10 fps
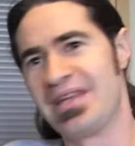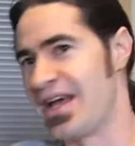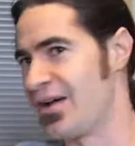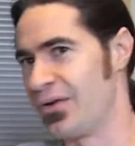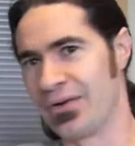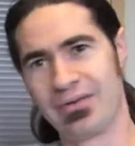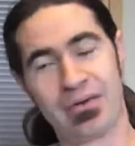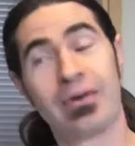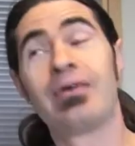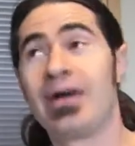or
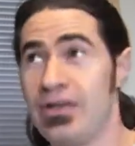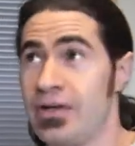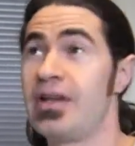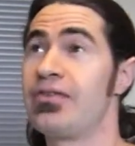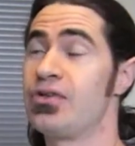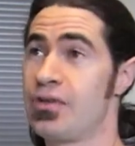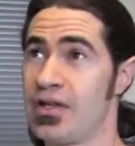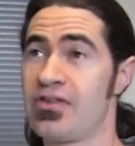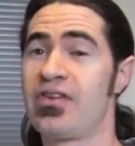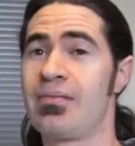well, you can even do it
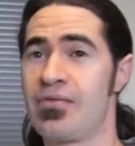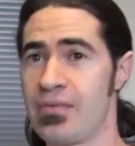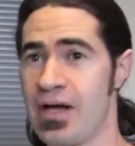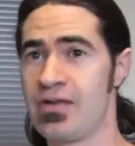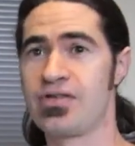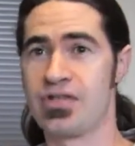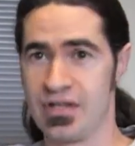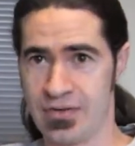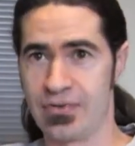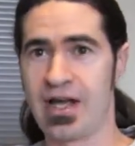on the same thread, just
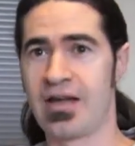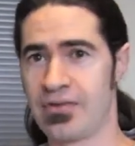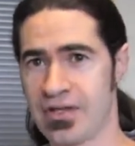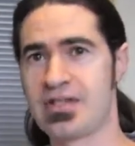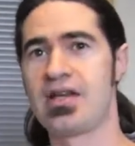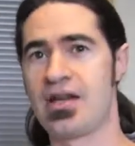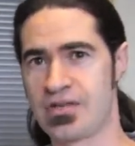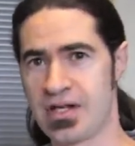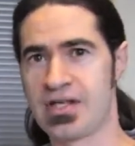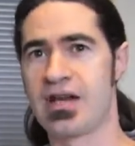a different handle that's not
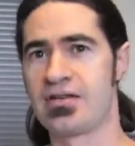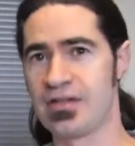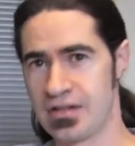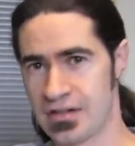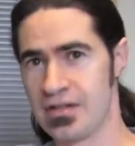transacted.